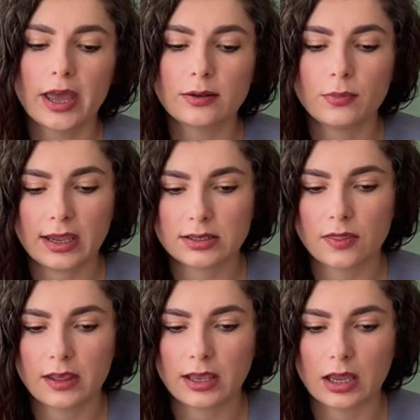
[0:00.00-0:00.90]
and mate
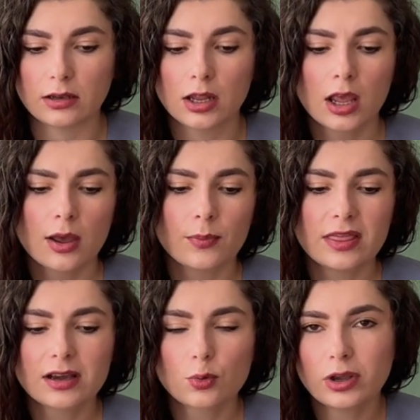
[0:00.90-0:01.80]
in the king, but
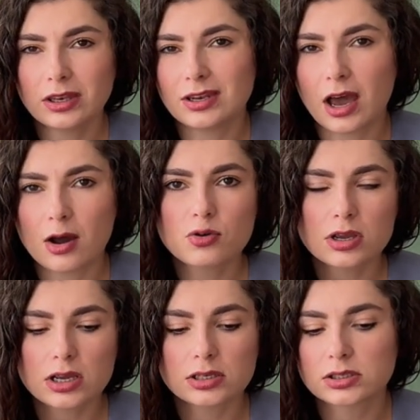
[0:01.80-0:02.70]
the queen now
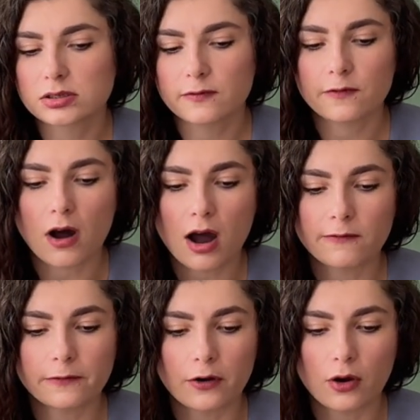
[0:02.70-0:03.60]
is far
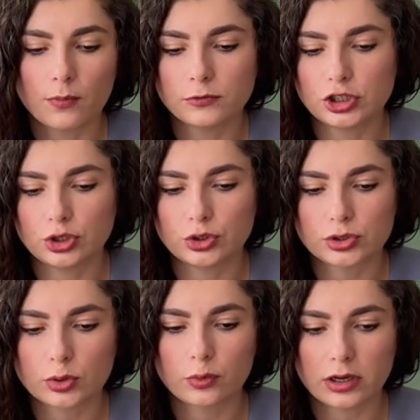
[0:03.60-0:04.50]
from g2
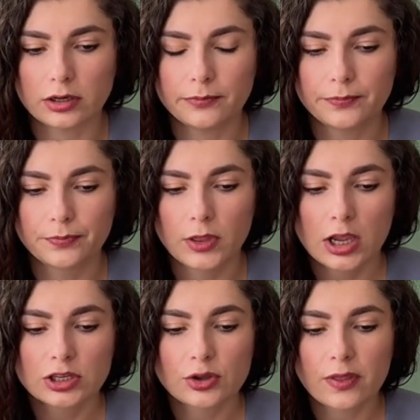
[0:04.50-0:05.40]
square.
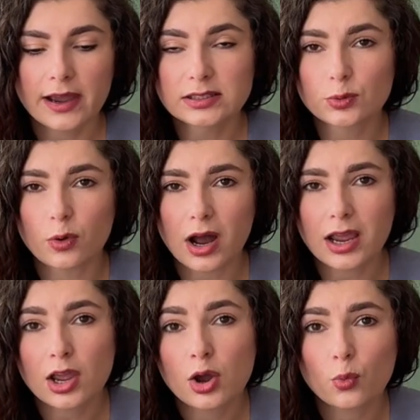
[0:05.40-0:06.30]
So that's
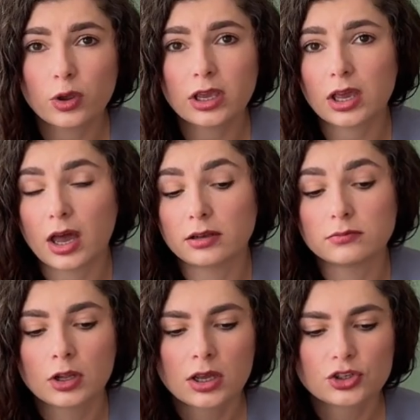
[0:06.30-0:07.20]
why we
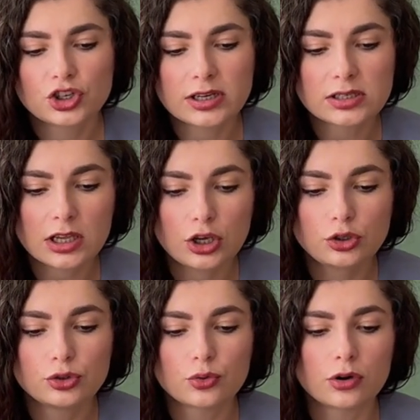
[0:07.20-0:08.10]
can just
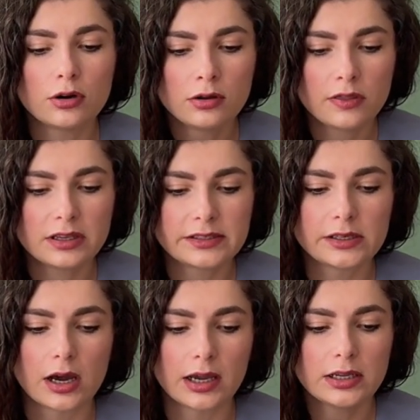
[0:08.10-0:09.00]
ignore this
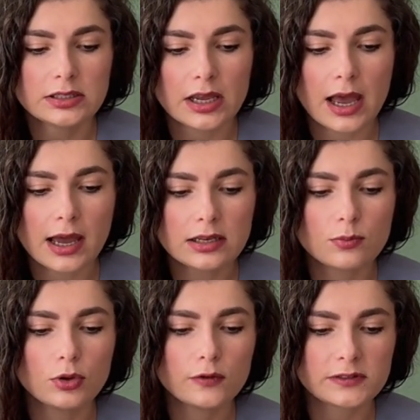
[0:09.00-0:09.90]
knight
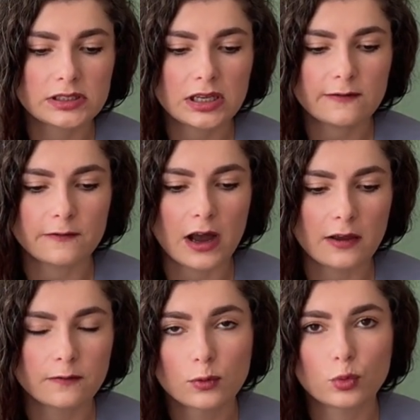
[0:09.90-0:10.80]
and move
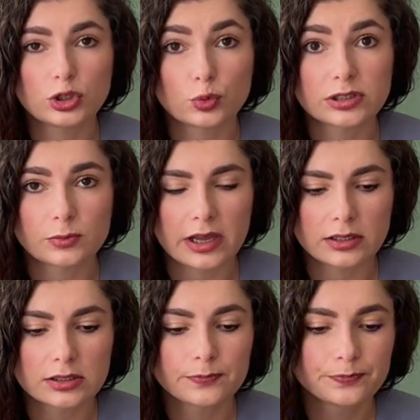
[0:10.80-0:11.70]
c5, which was
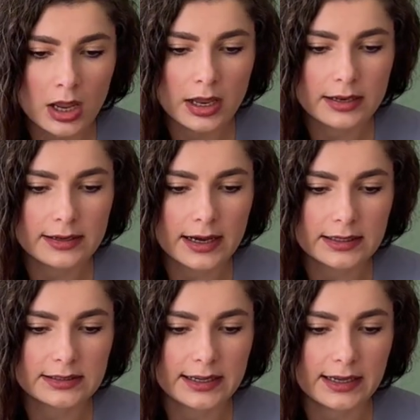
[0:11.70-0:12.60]
planned.
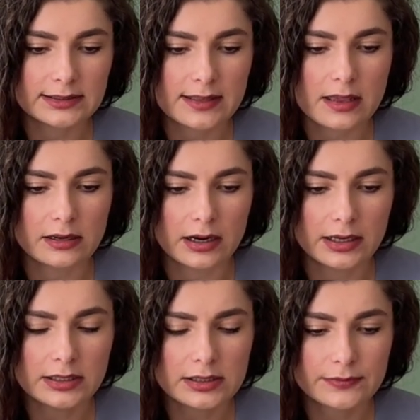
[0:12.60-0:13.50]
Knight takes the
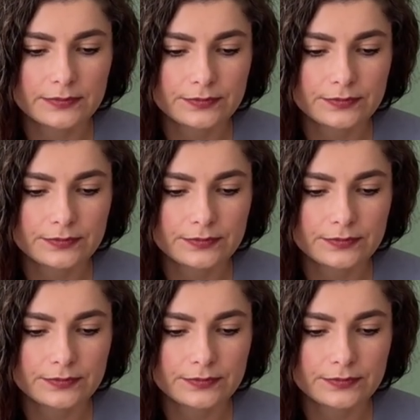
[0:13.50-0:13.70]
knight.